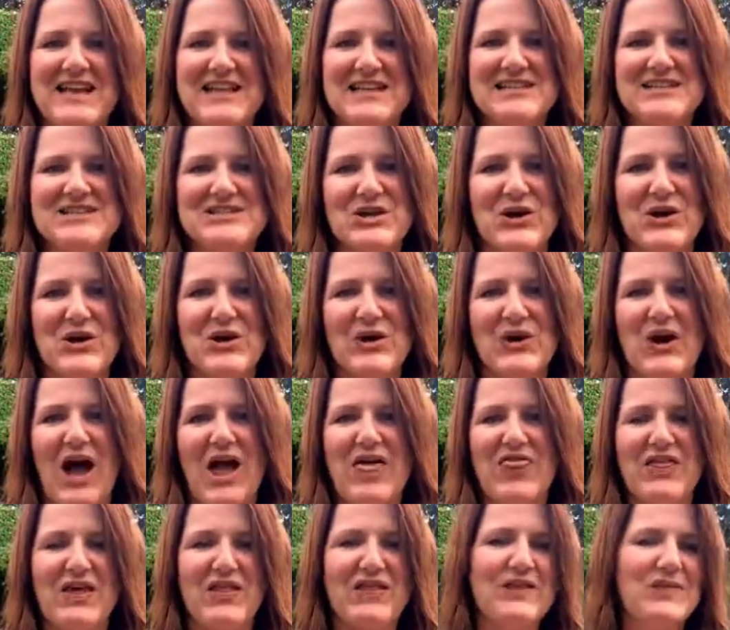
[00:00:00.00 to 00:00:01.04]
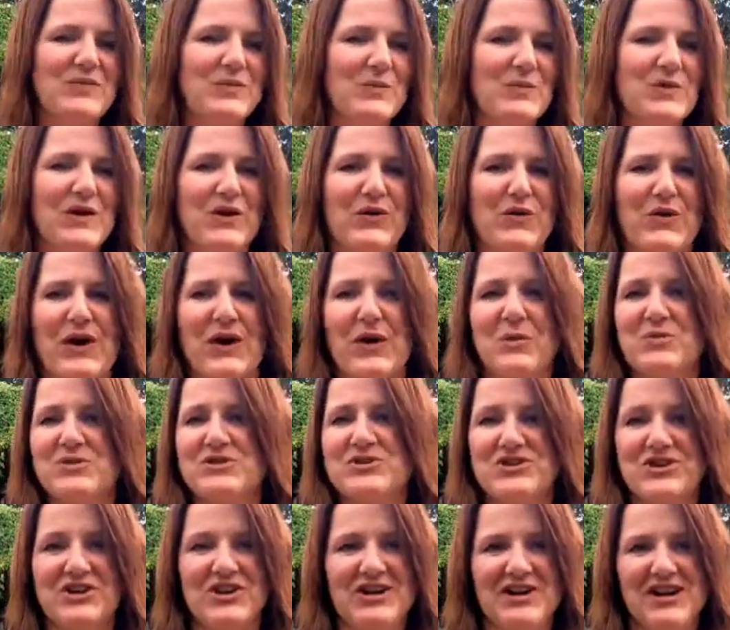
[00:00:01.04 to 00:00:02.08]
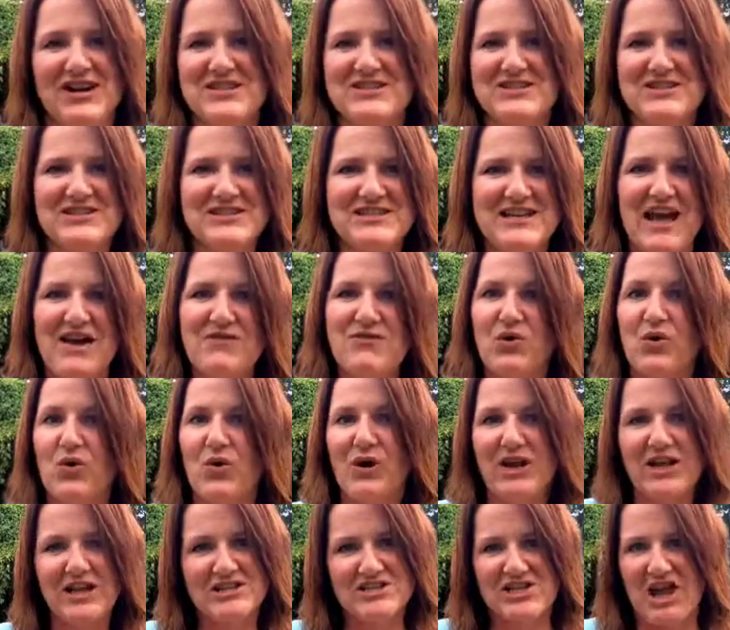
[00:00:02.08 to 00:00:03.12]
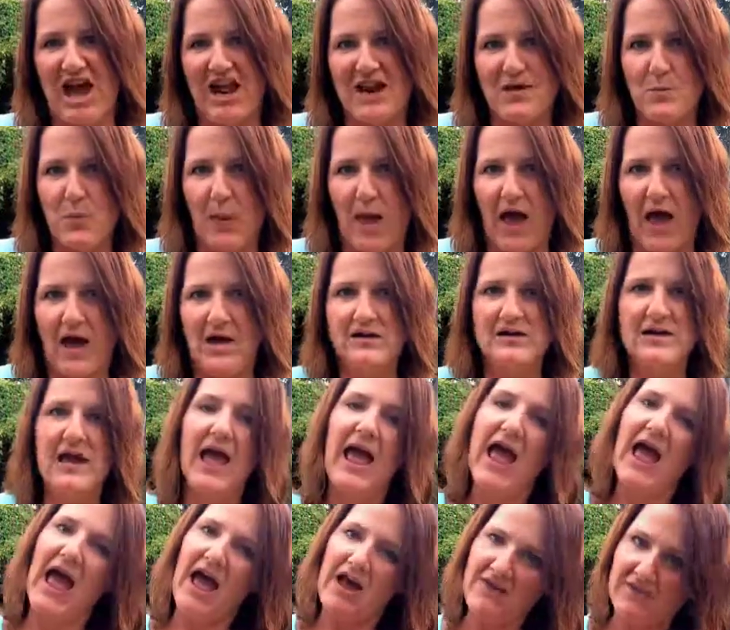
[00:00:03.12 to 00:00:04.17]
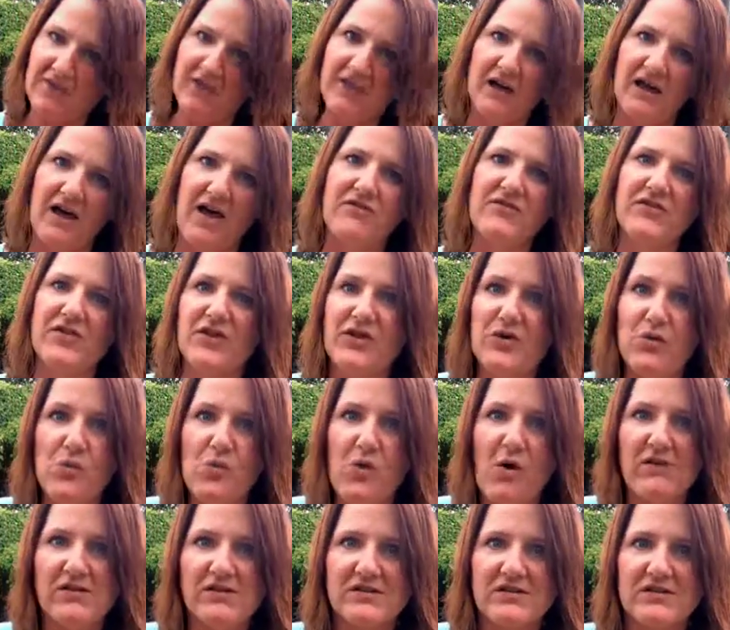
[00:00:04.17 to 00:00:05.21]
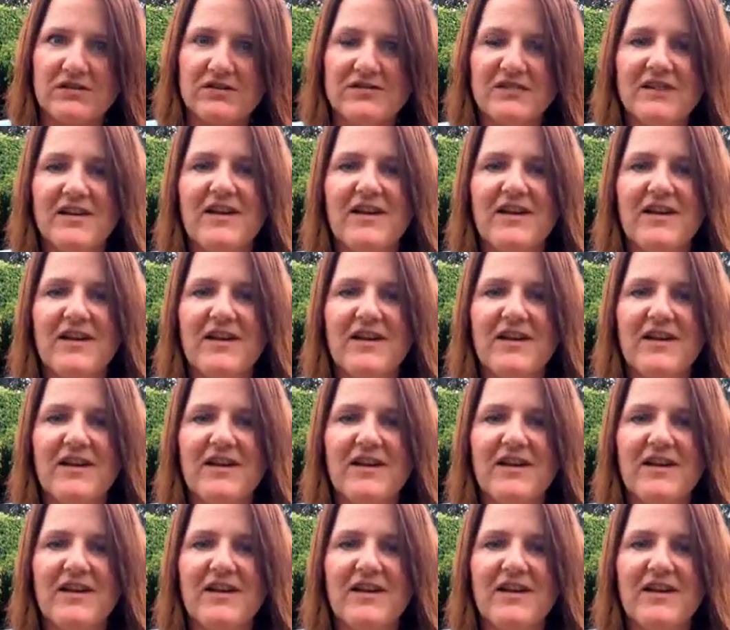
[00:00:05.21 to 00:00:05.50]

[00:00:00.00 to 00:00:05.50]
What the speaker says: So I thought this would be a great opportunity just to have a quick chat about having the life that you want.